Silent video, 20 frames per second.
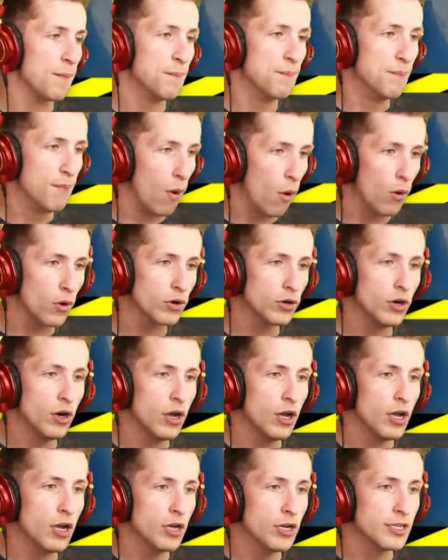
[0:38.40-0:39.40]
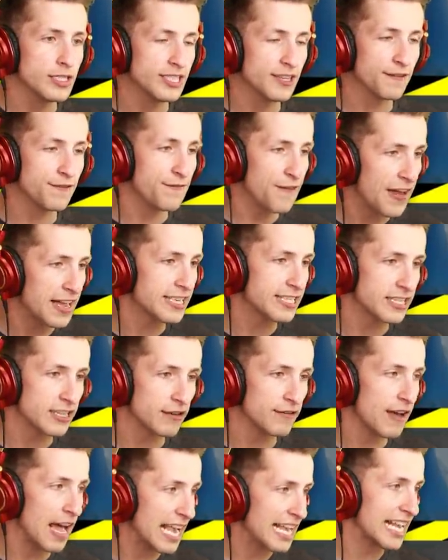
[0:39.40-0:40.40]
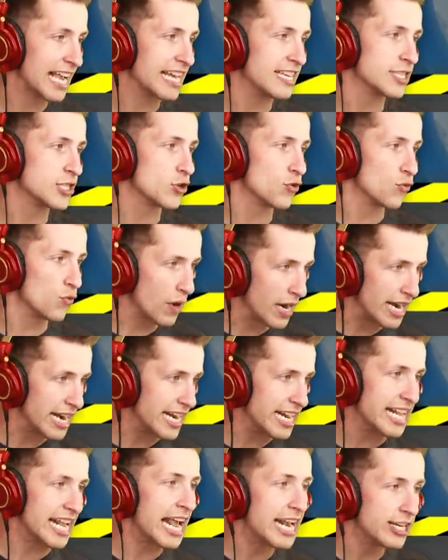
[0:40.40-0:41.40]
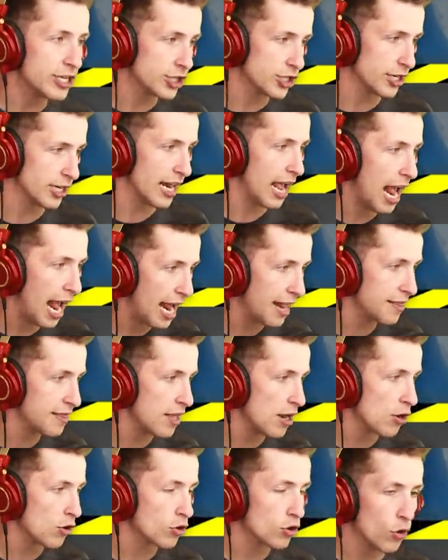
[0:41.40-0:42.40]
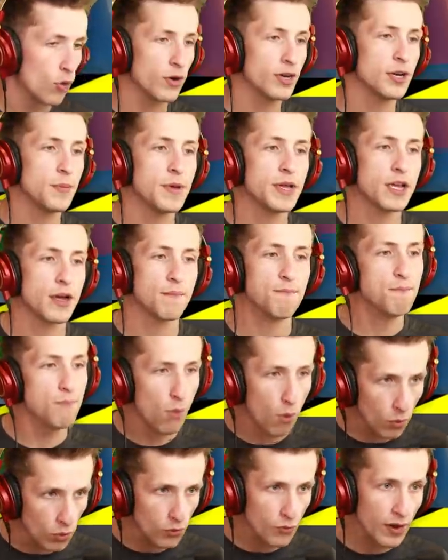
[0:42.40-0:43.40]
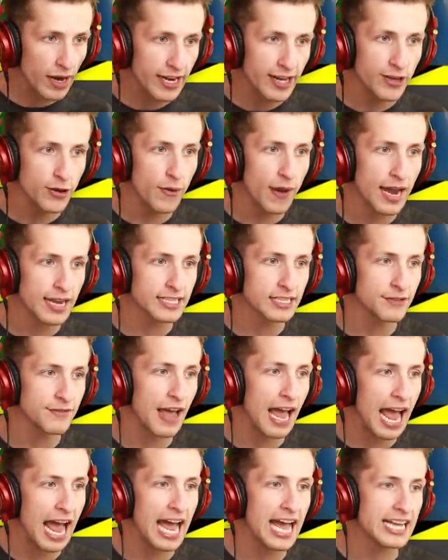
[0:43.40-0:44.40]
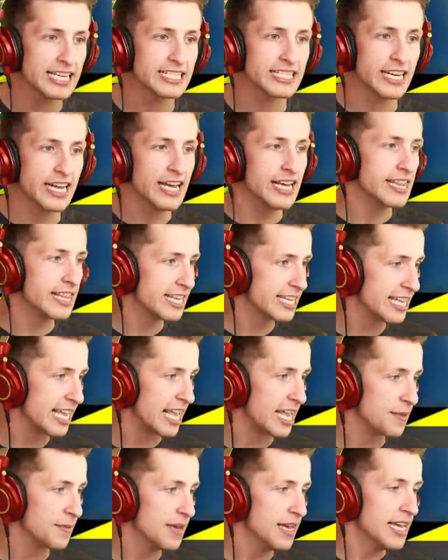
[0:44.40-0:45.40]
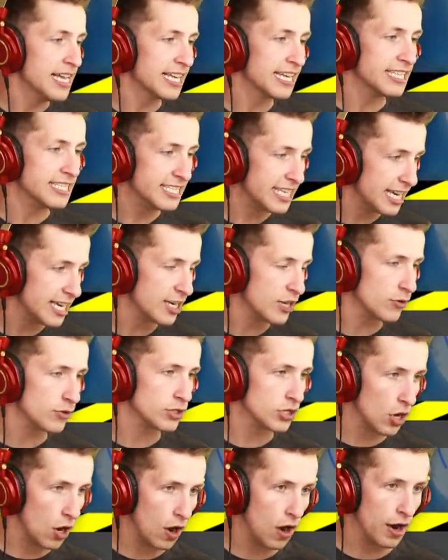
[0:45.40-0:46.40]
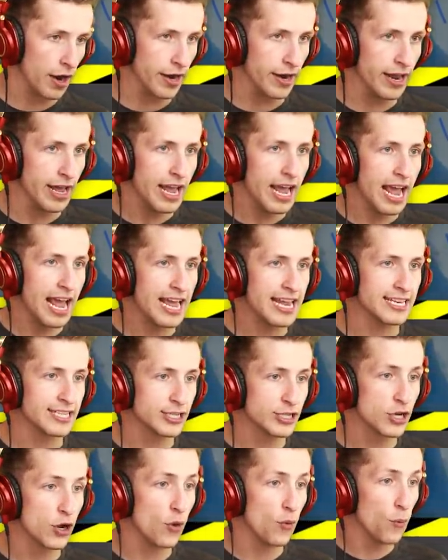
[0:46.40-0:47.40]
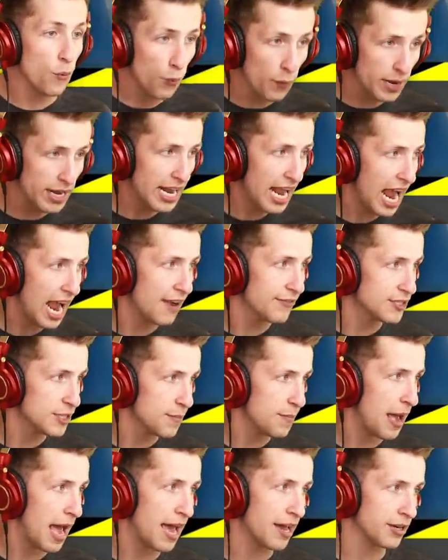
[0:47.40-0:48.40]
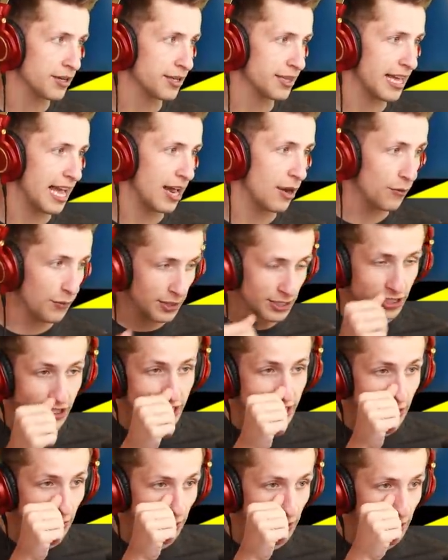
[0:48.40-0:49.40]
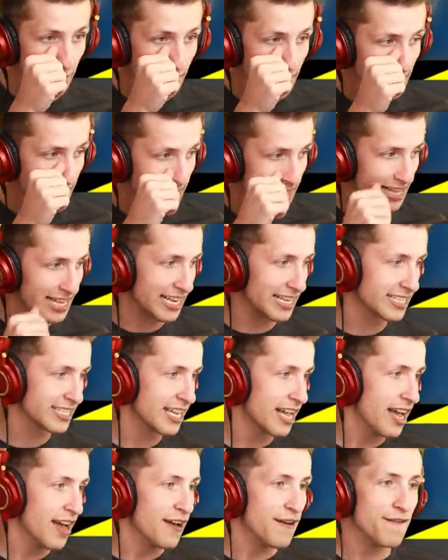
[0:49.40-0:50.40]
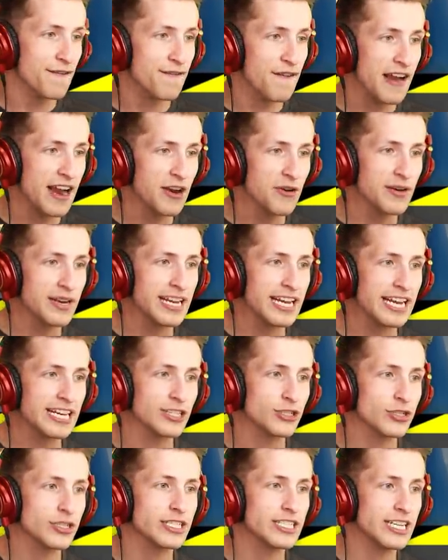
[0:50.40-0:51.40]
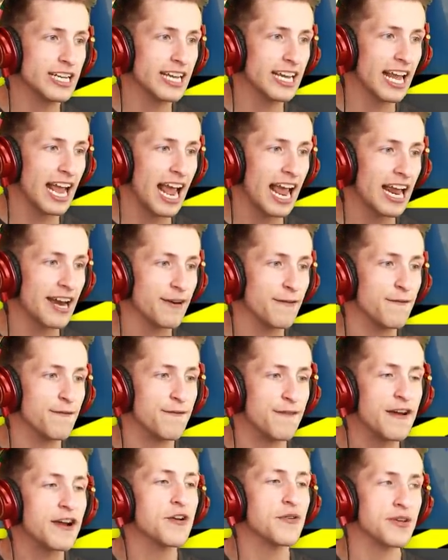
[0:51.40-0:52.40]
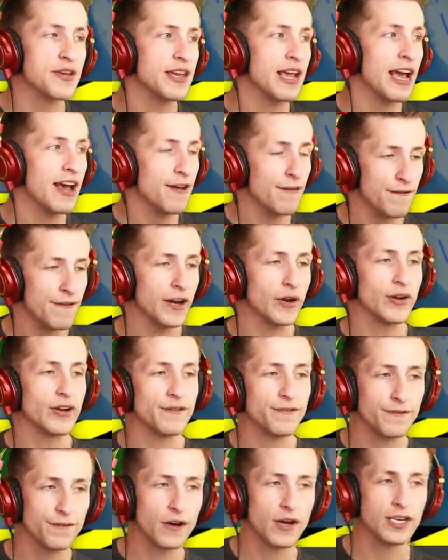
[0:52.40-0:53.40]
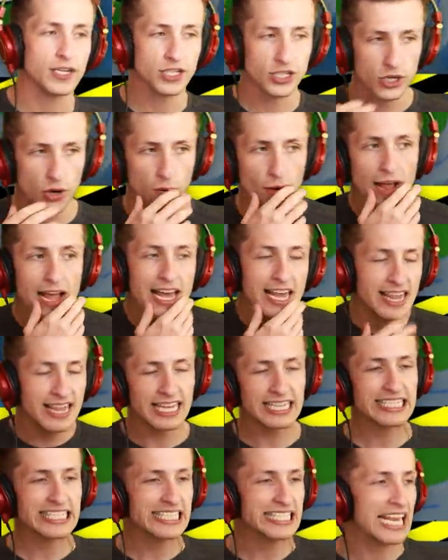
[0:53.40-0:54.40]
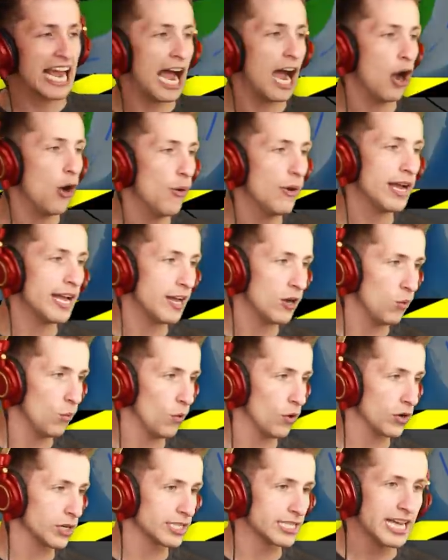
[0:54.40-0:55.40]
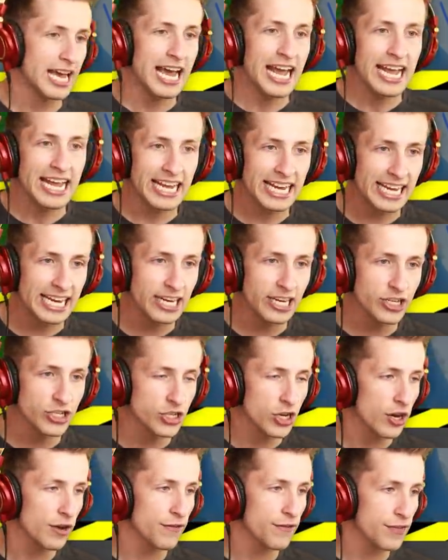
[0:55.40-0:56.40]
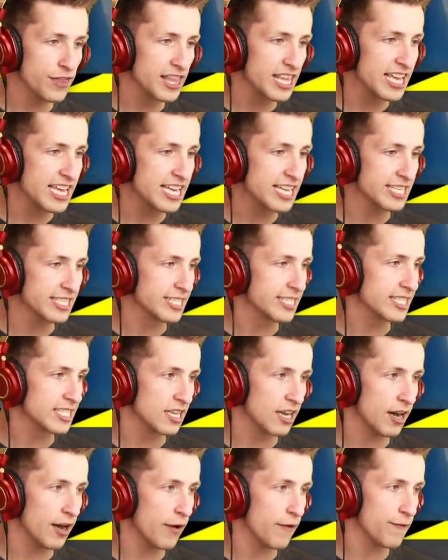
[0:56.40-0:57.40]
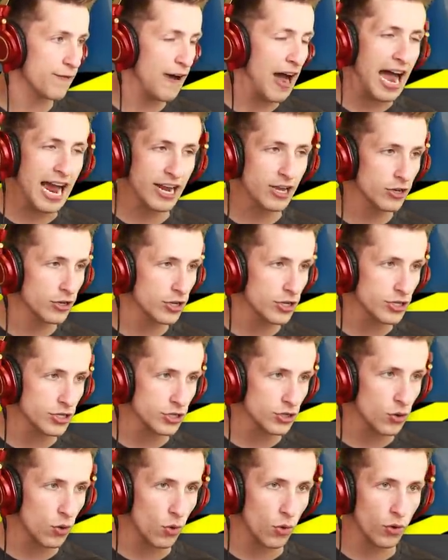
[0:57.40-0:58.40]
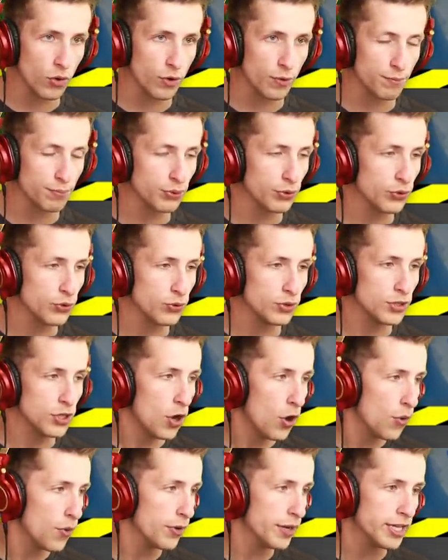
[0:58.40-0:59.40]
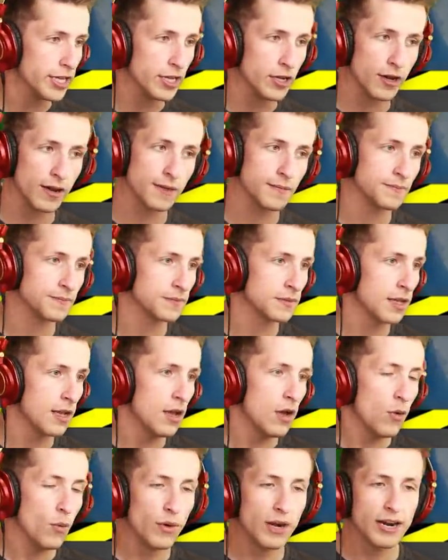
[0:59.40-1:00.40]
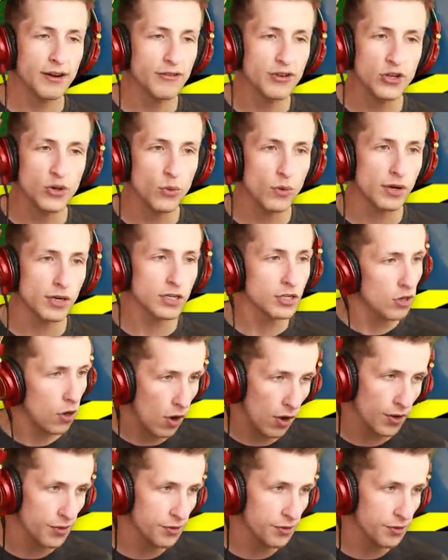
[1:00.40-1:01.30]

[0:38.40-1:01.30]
more defensive against radiation, and they are going to become more radioactive as the game continues on. And so we have to battle that, which is going to make things very interesting and very, very fun. So this is how it works. Each of these uh, vials or Bloontonium whatever you want to call